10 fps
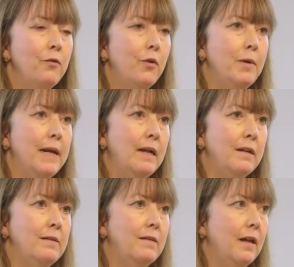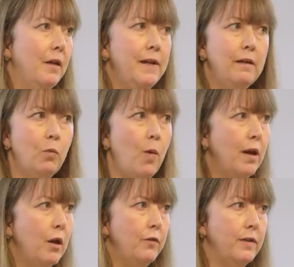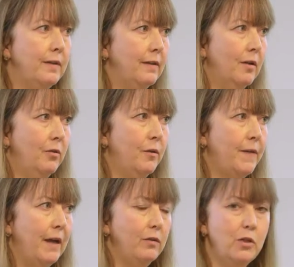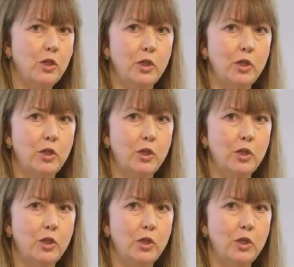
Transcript: for England said, I think it's well over 600,000